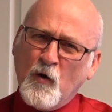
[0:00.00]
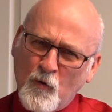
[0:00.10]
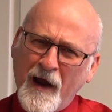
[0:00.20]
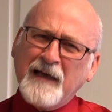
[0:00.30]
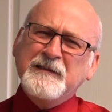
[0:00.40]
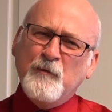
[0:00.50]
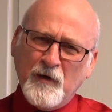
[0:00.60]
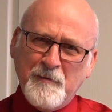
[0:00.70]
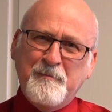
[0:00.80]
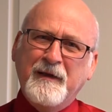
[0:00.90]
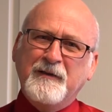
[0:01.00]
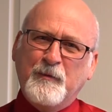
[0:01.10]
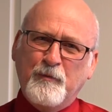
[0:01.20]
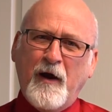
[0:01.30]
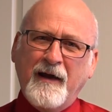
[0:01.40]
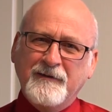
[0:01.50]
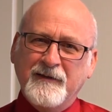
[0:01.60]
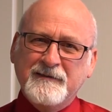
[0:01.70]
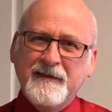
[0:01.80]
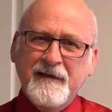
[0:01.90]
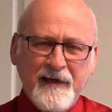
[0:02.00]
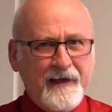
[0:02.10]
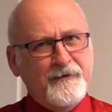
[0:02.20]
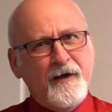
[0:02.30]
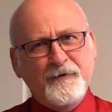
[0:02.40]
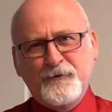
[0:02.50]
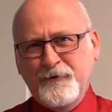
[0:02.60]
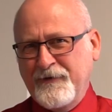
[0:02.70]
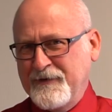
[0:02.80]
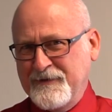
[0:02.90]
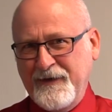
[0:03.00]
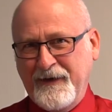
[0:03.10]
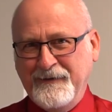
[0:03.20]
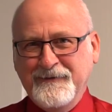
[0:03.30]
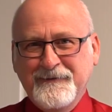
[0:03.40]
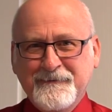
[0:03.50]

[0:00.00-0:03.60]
who actually want to build their practice and not do these things.